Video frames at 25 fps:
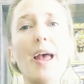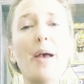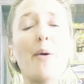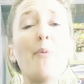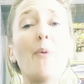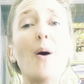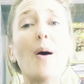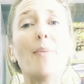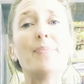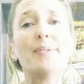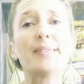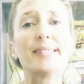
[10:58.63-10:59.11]
a
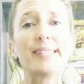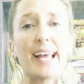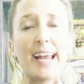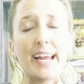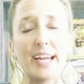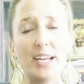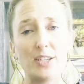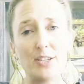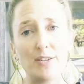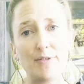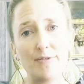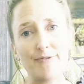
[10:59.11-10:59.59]

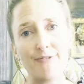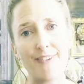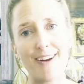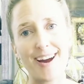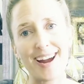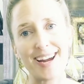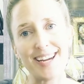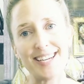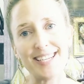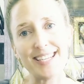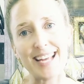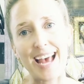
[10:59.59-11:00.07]
website to
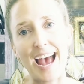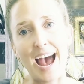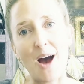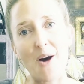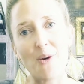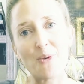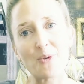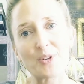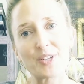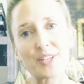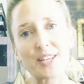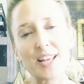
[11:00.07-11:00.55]
find
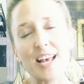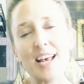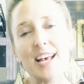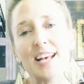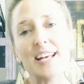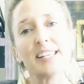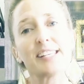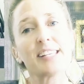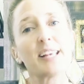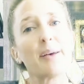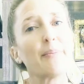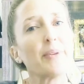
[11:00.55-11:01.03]
out
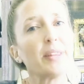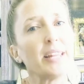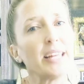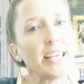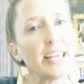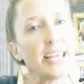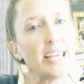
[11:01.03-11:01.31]
some of